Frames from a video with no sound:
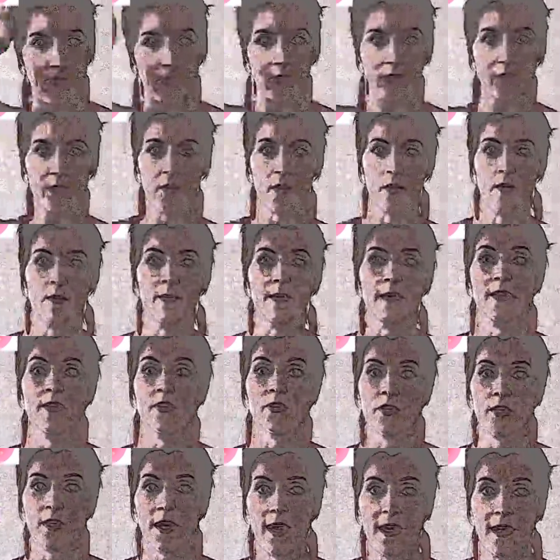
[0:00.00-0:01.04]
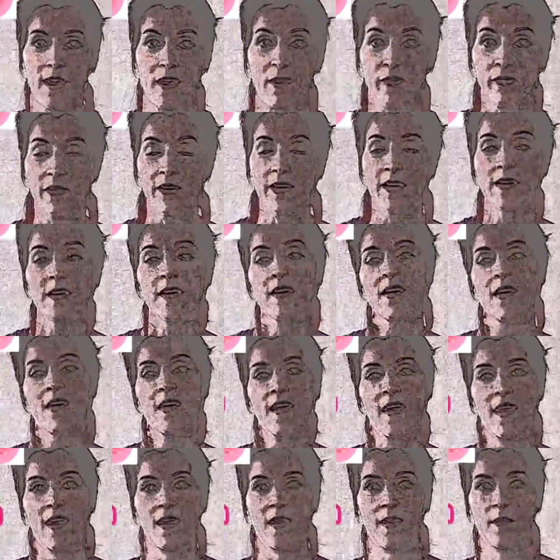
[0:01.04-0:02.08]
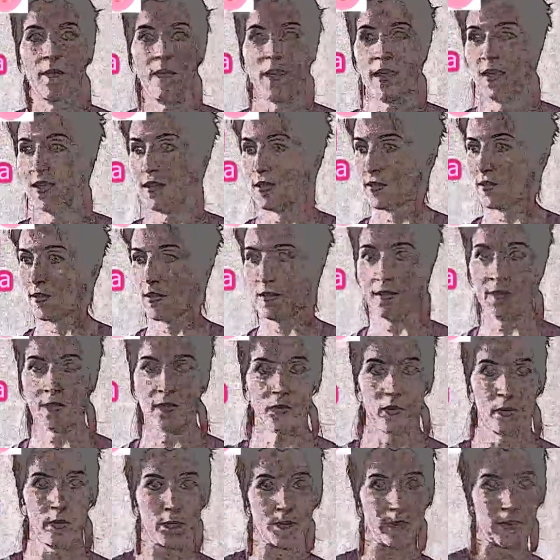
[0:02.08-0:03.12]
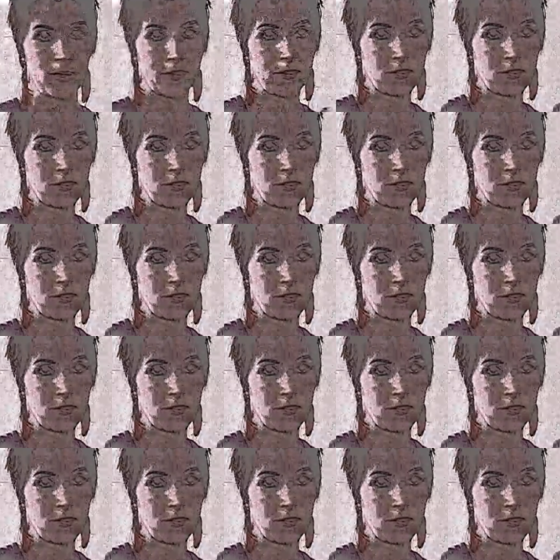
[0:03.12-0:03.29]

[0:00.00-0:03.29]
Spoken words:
so it would be the Jai Alpha, so it would be the